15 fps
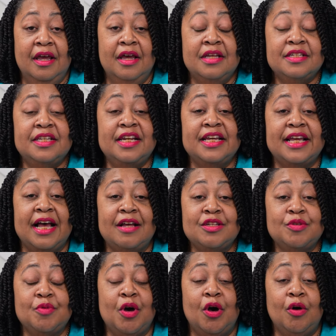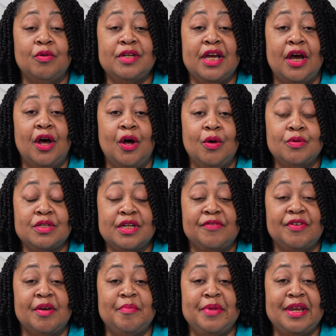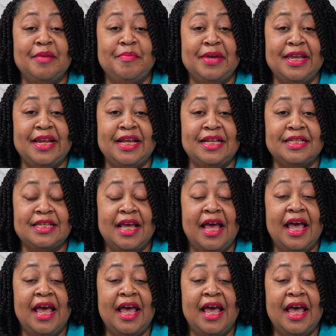City Council will hold a host of committee meetings